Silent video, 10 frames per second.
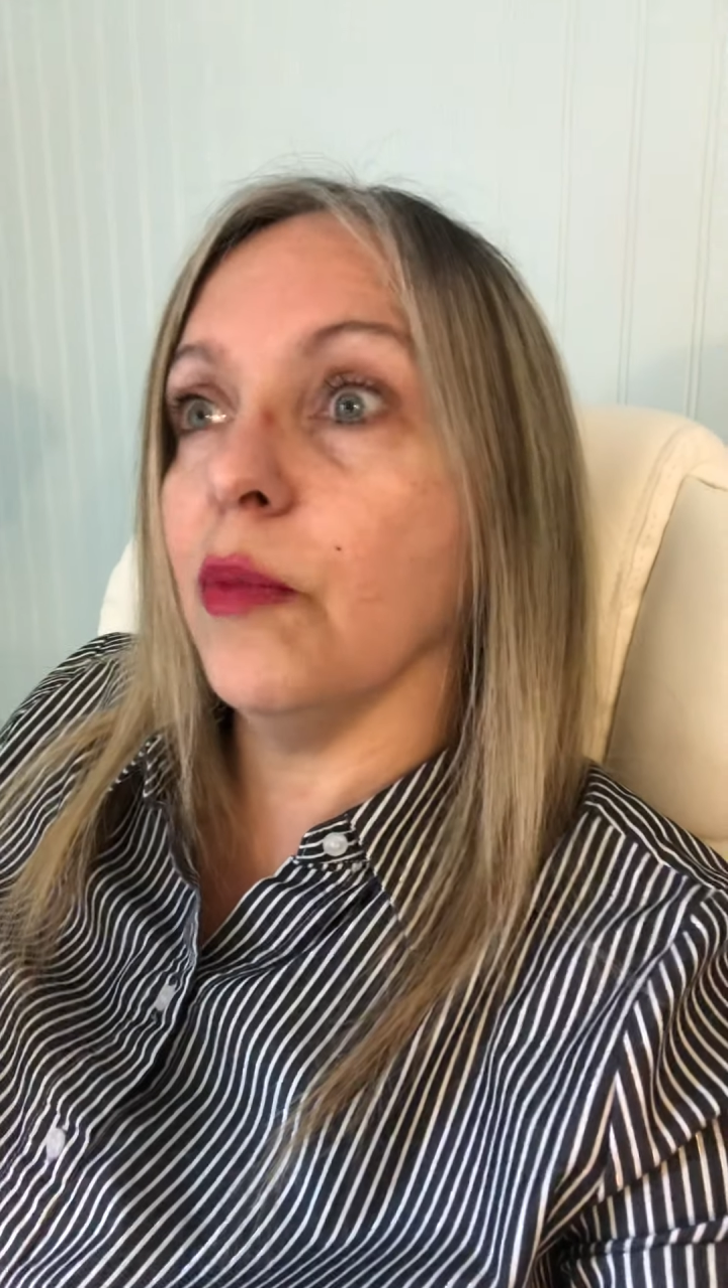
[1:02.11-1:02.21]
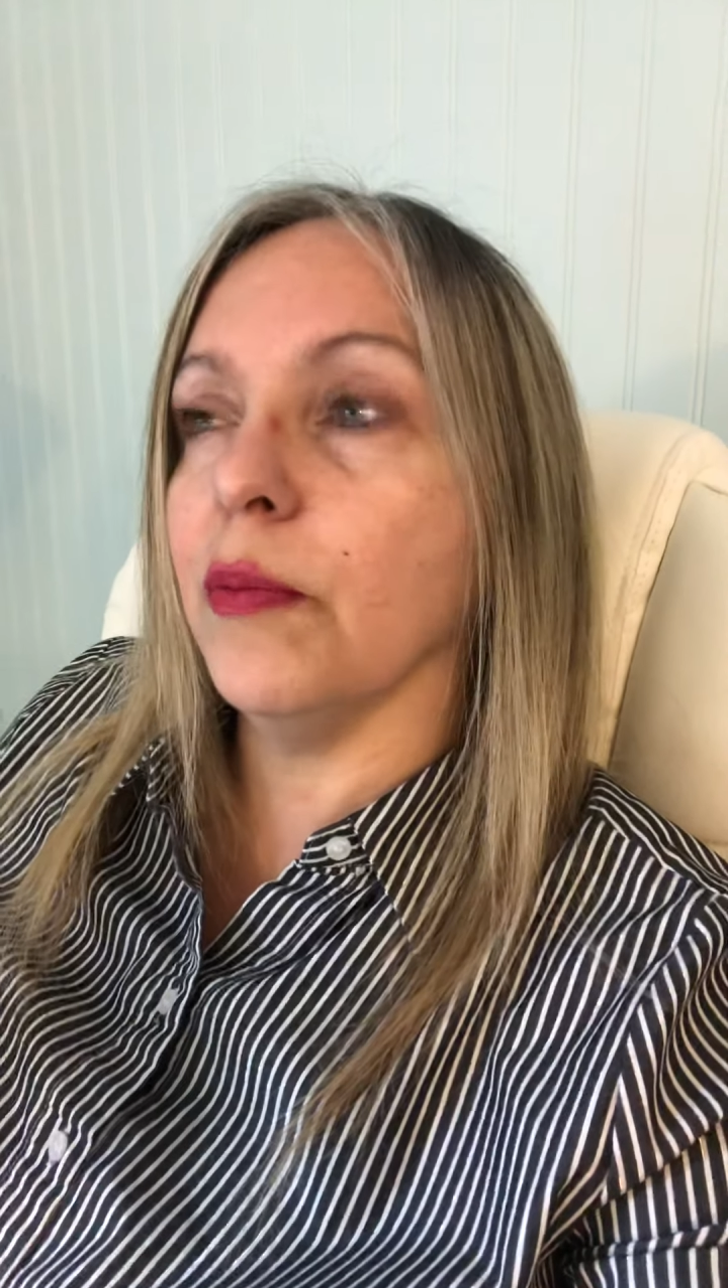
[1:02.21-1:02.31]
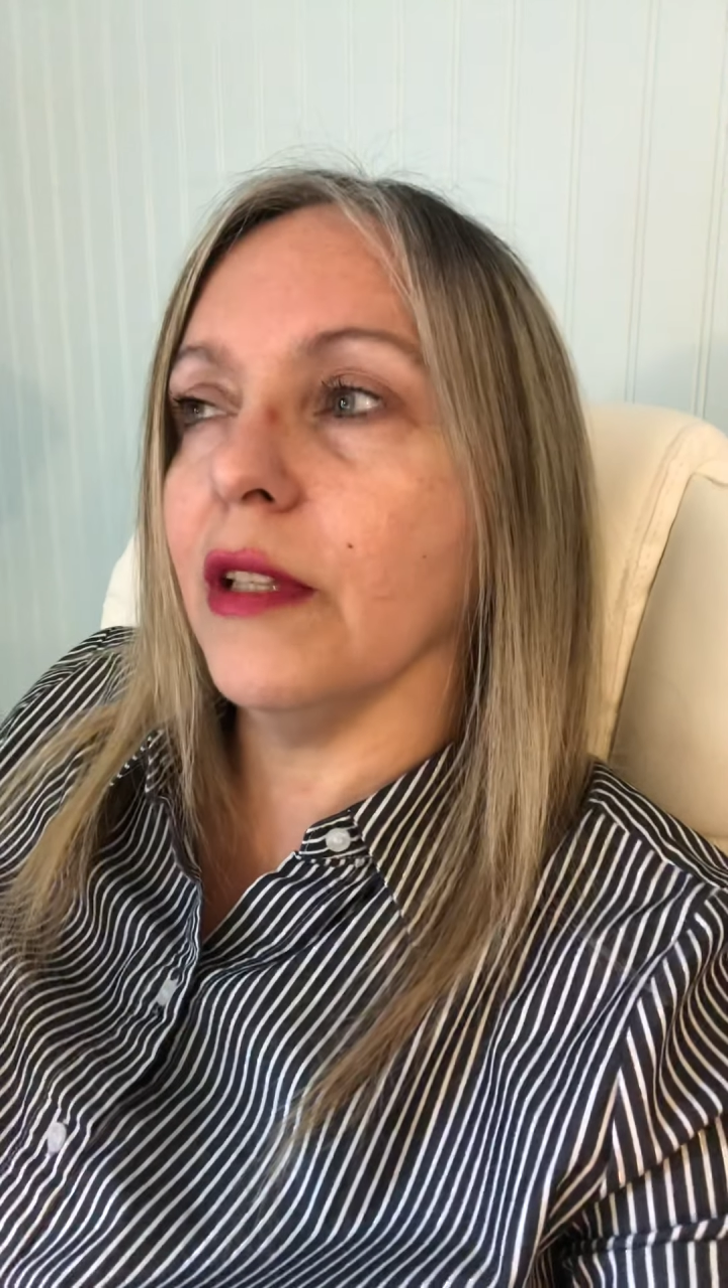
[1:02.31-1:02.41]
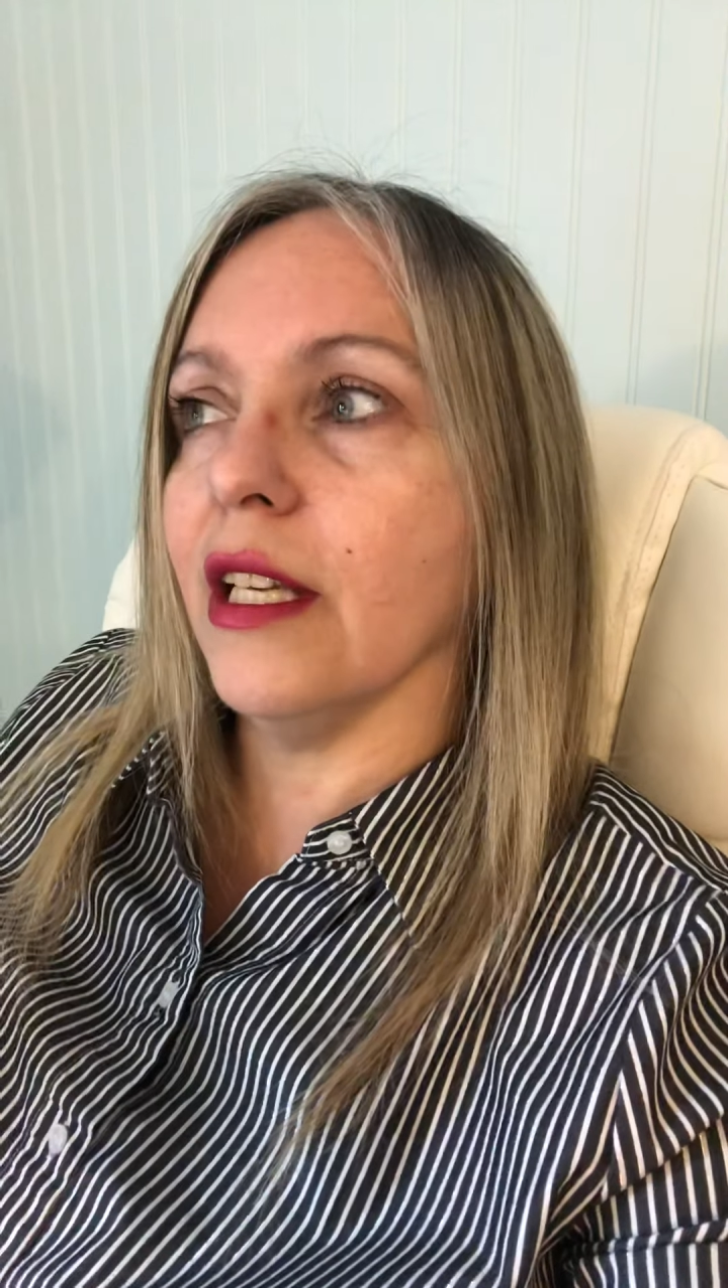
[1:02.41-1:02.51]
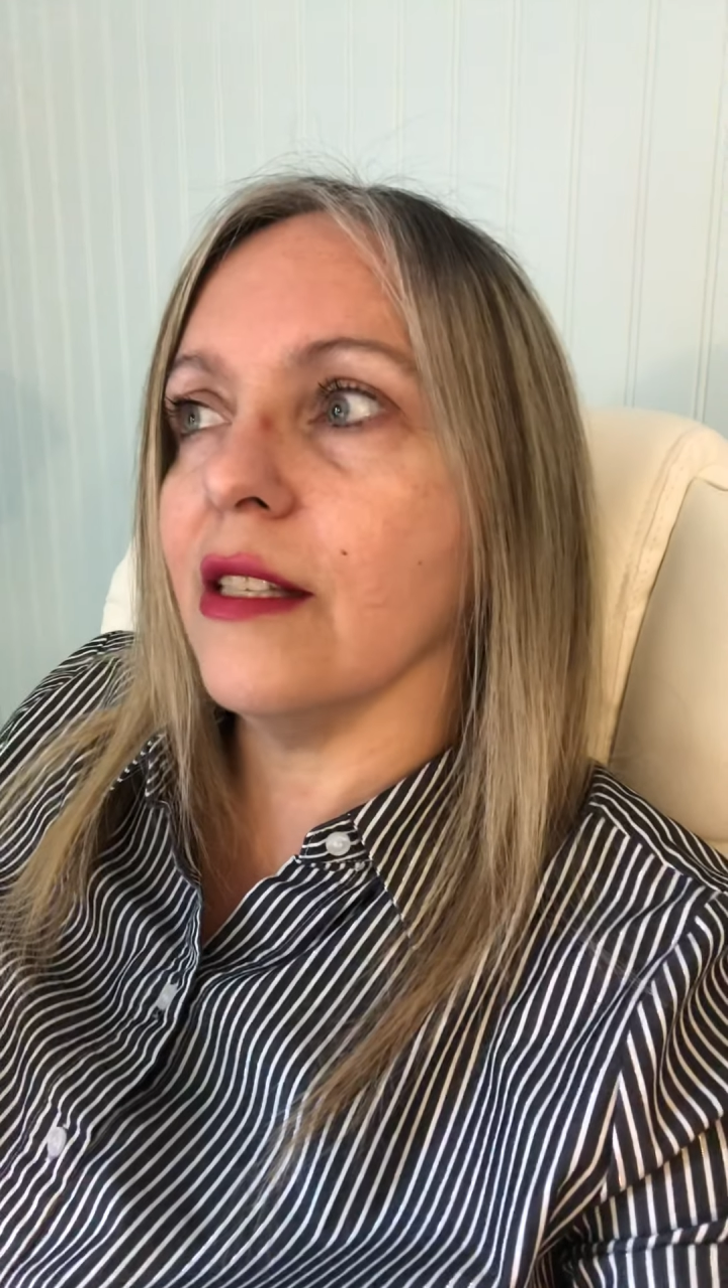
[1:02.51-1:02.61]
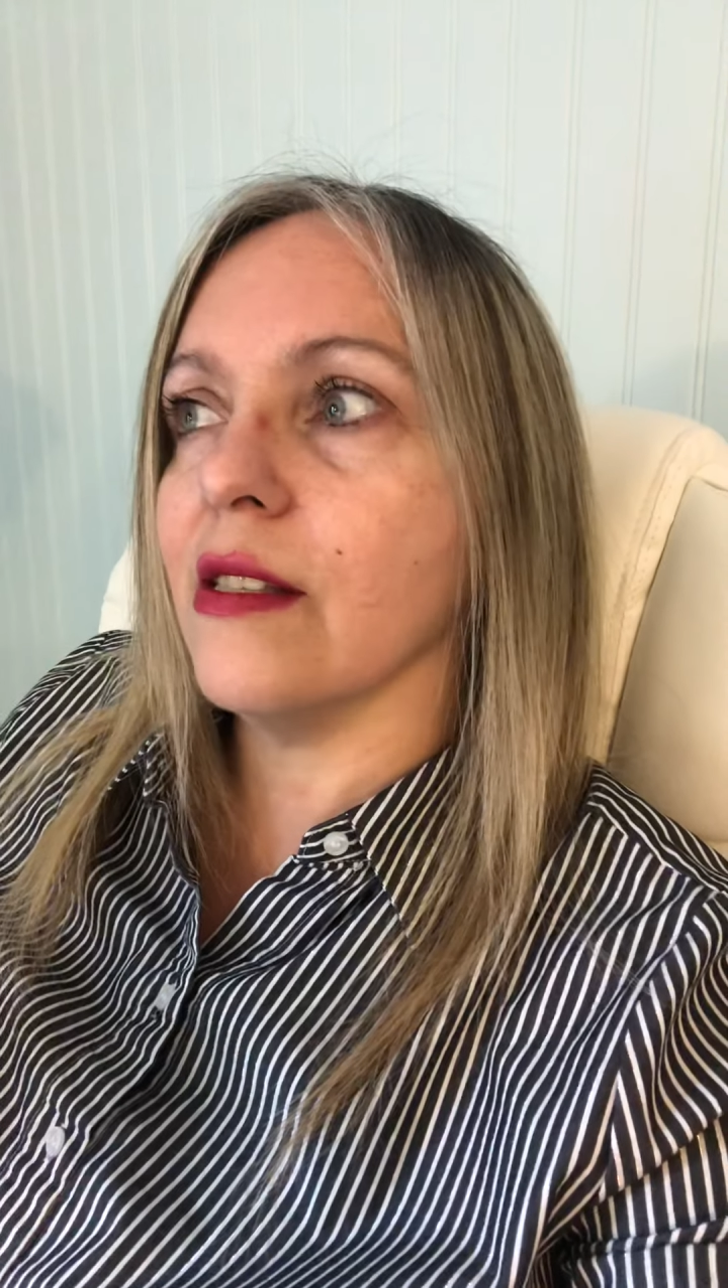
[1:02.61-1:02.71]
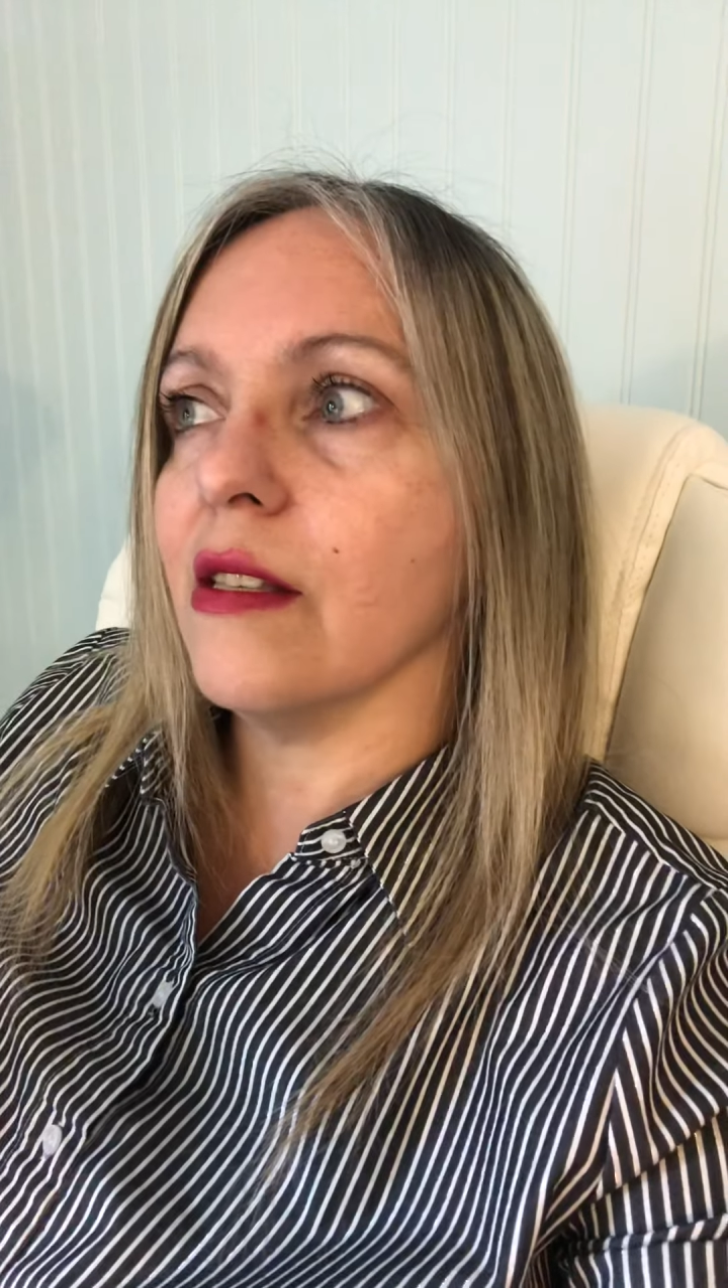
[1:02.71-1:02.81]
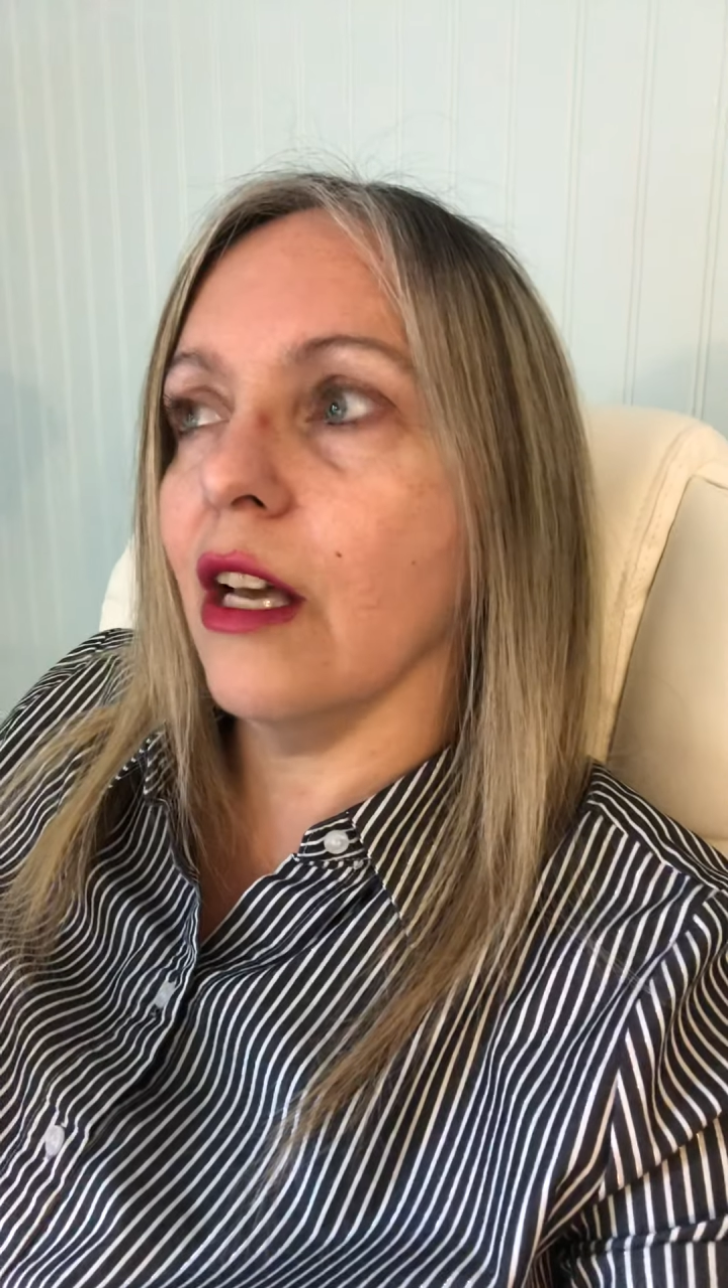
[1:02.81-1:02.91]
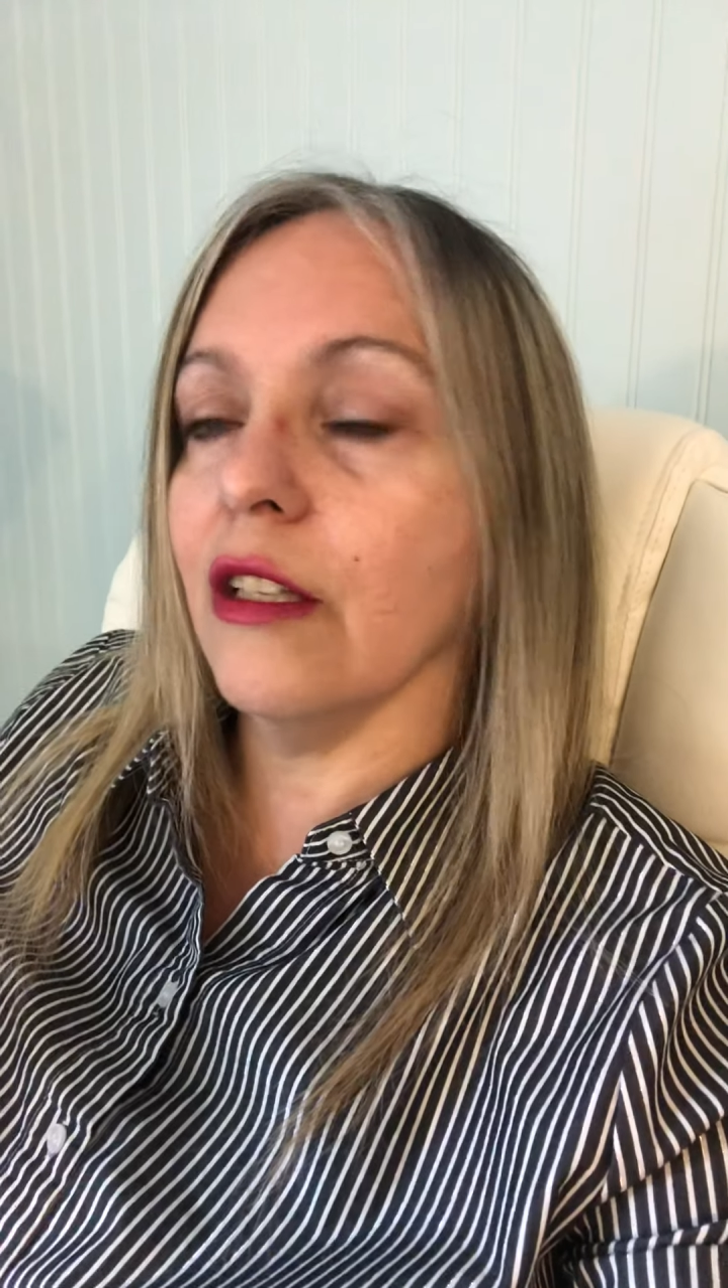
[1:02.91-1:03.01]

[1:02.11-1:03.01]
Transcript: a place,